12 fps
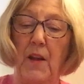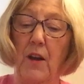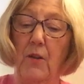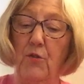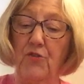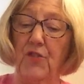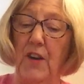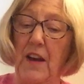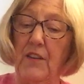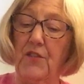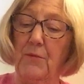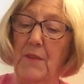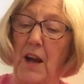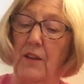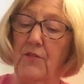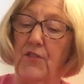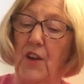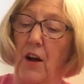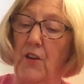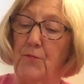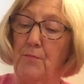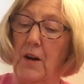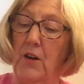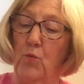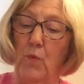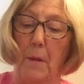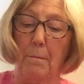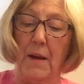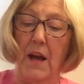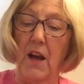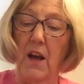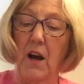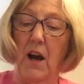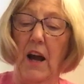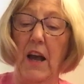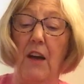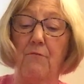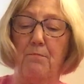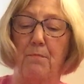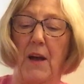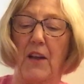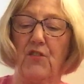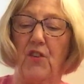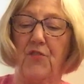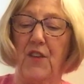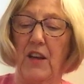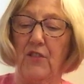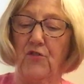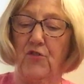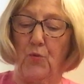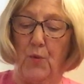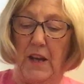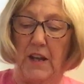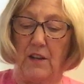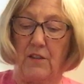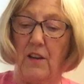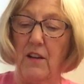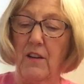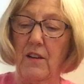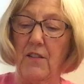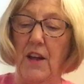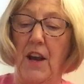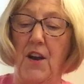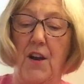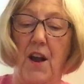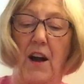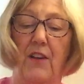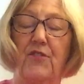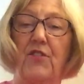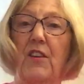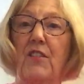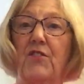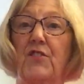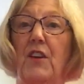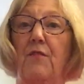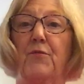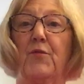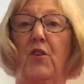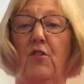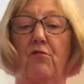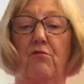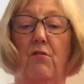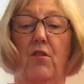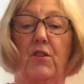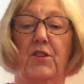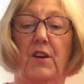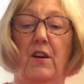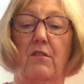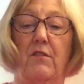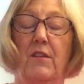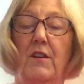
"Would you like some nuts?" asked Mugglewump. "I have better things to eat than nuts," sniffed the crocodile.